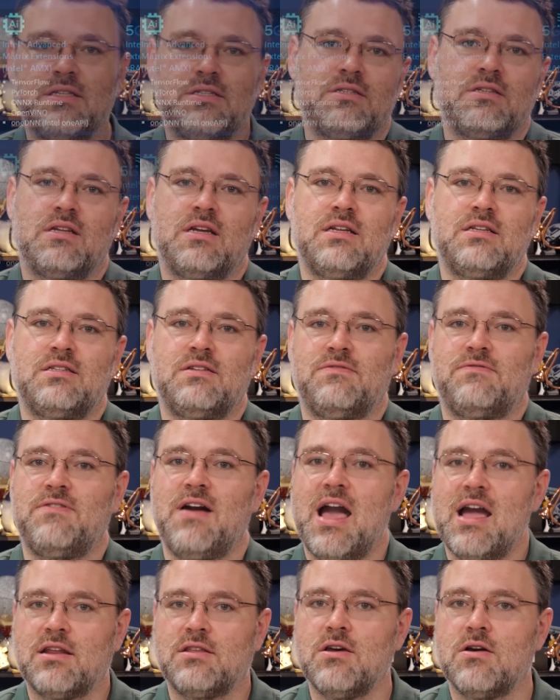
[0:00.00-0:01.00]
It's de
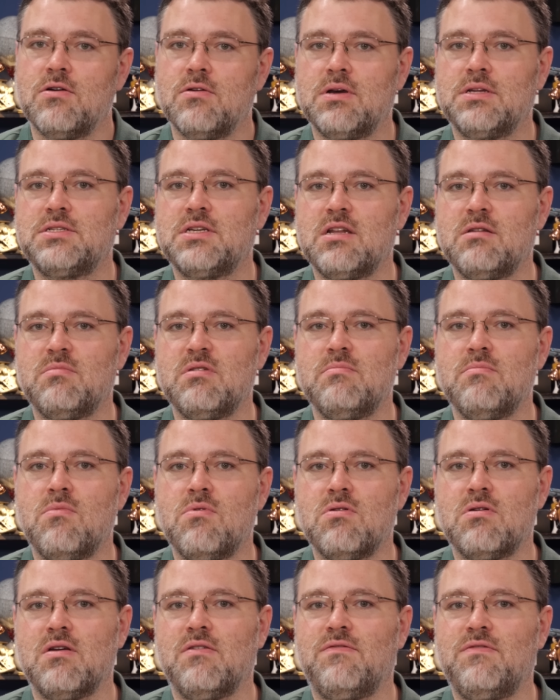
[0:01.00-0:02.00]
facto, it's going to be
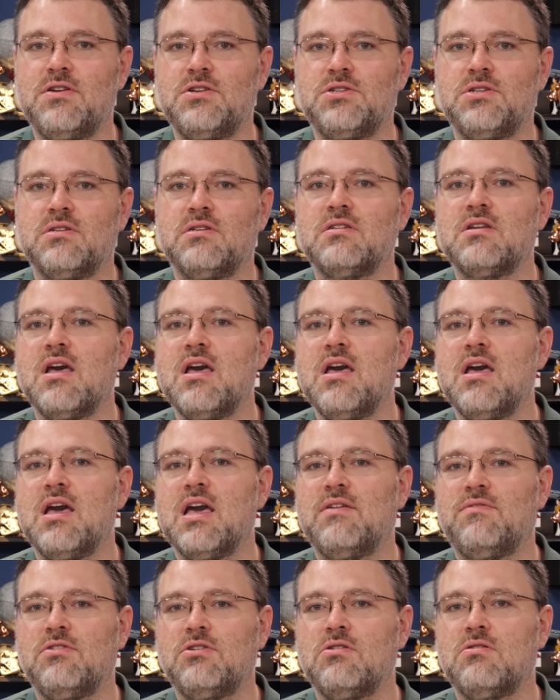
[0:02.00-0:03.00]
more efficient
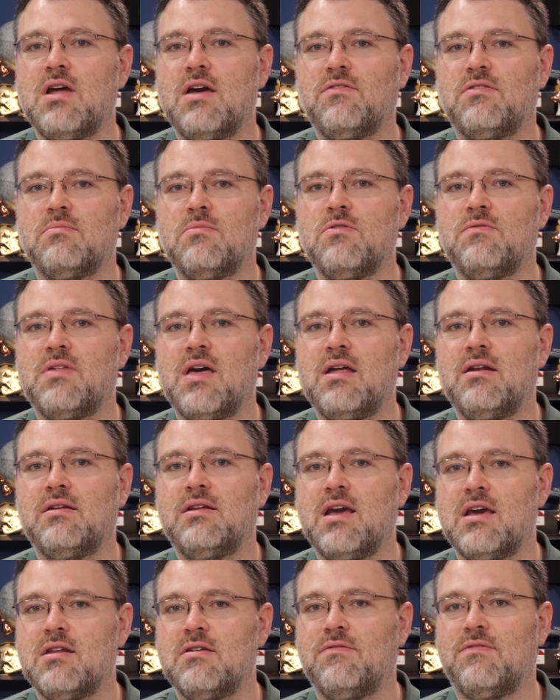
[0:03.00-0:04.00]
if you don't have to move
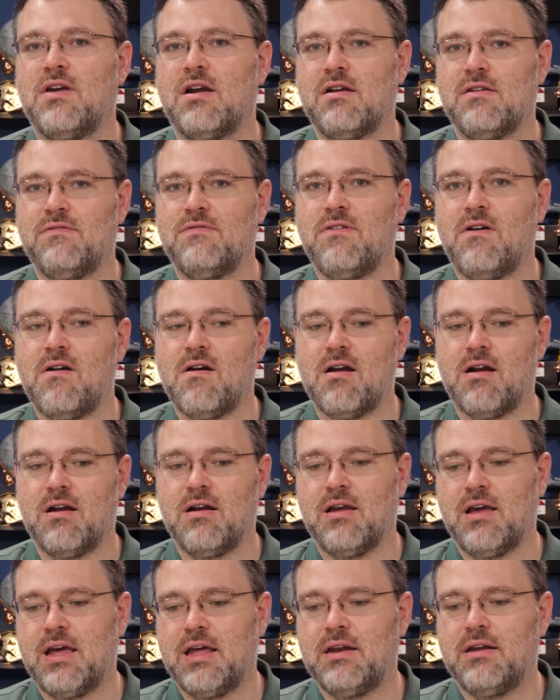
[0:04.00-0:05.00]
that data very
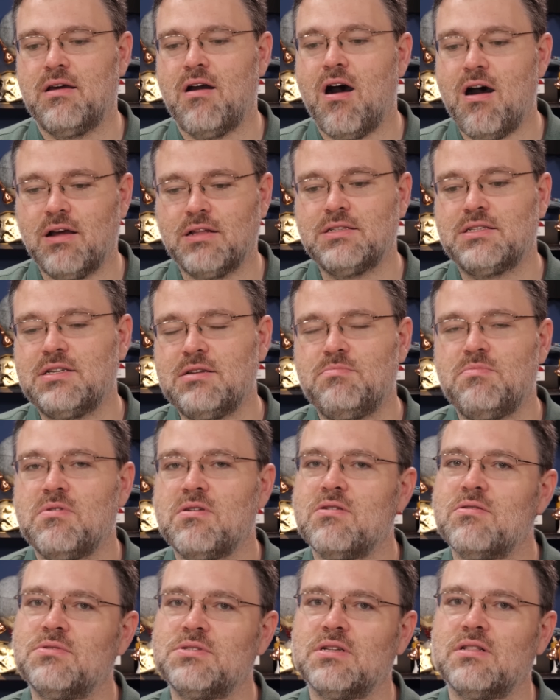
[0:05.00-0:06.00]
far. And on
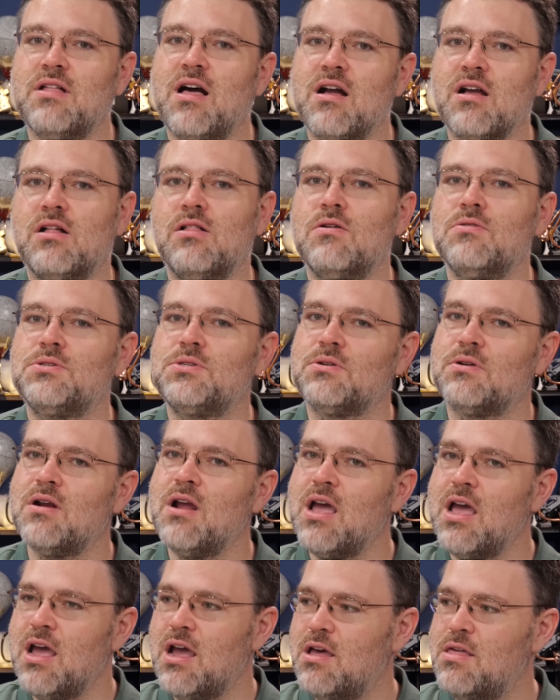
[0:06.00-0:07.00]
CPU is a lot
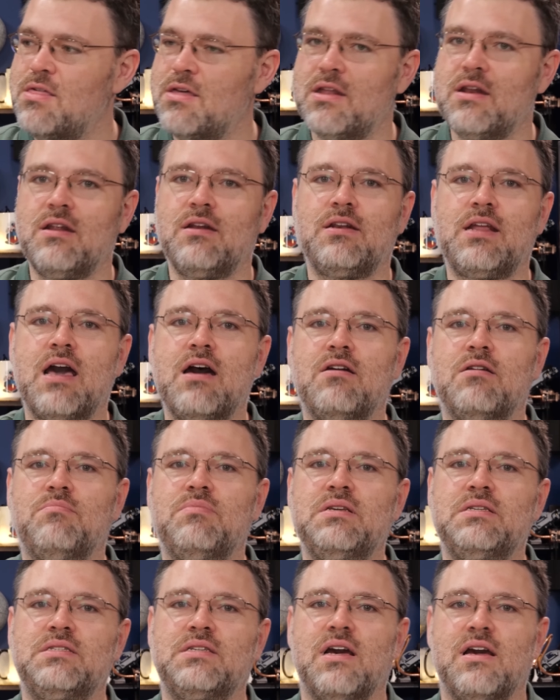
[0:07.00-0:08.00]
closer than down a
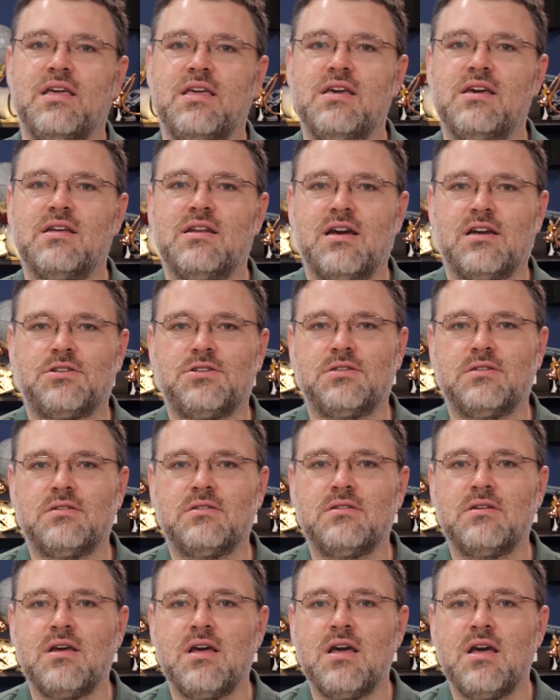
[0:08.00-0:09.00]
PCIe connection.